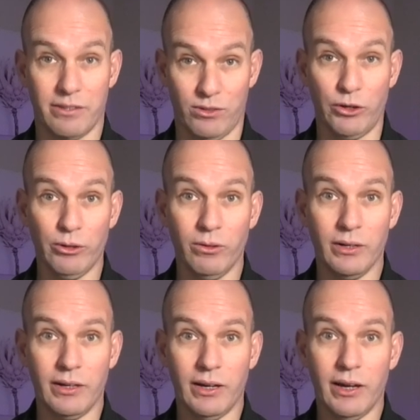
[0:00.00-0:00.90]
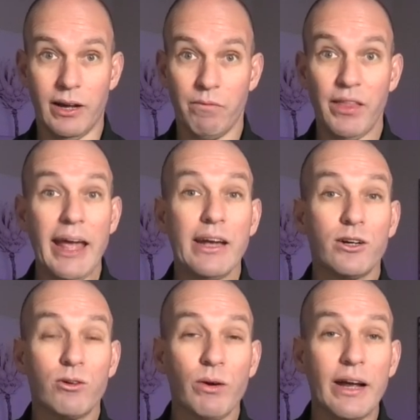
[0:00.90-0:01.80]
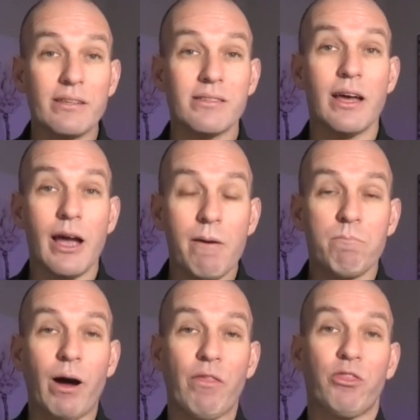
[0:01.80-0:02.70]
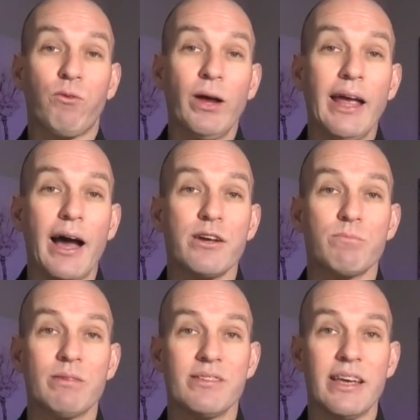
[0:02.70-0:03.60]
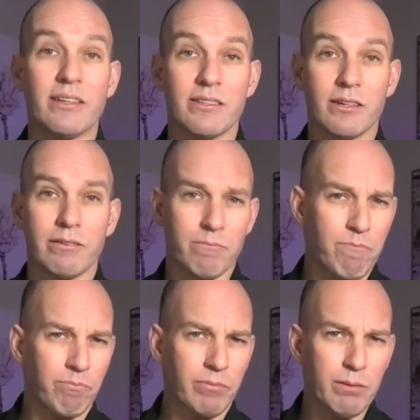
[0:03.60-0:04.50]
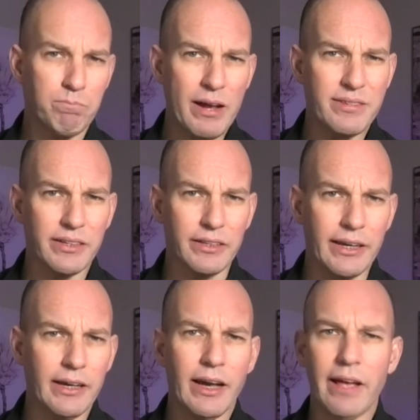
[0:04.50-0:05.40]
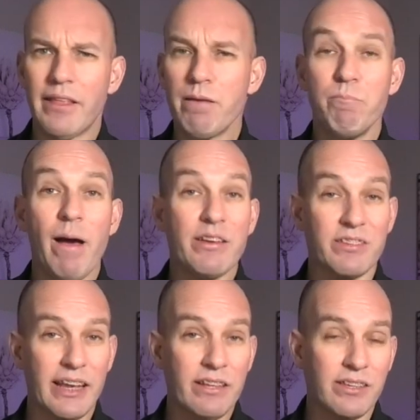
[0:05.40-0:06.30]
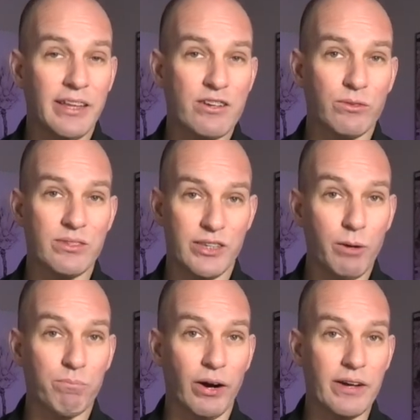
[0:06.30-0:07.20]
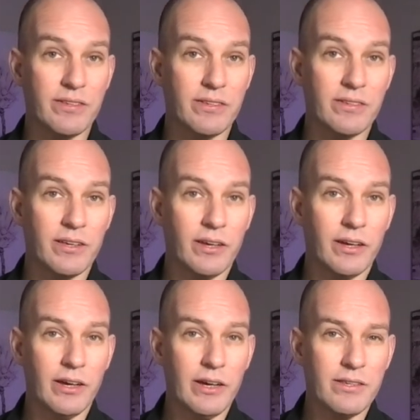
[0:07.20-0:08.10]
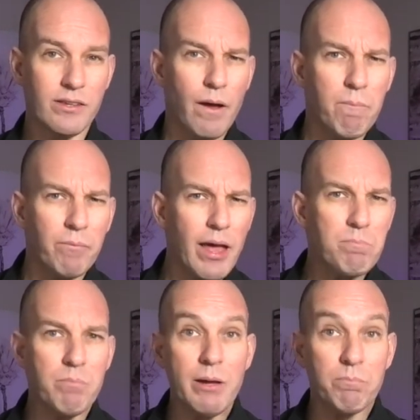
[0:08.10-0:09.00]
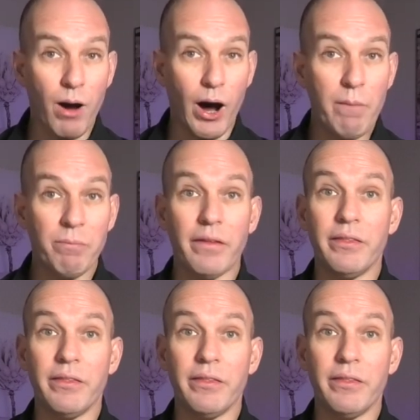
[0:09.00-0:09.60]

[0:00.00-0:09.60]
soil? They increased by 300%. Basically, they matched international sell prices. So that big pipe that